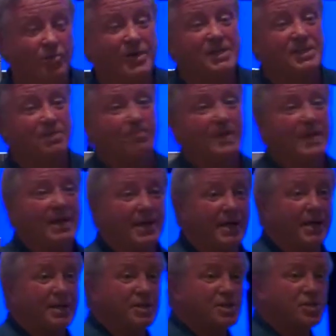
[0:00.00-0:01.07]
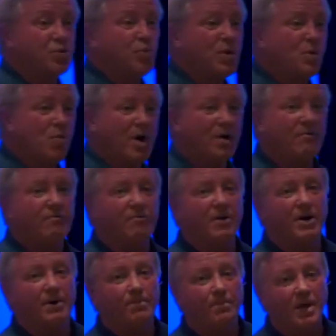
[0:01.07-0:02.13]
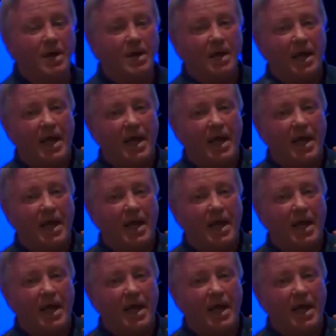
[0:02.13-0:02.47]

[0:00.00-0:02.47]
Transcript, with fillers: reason being is we went from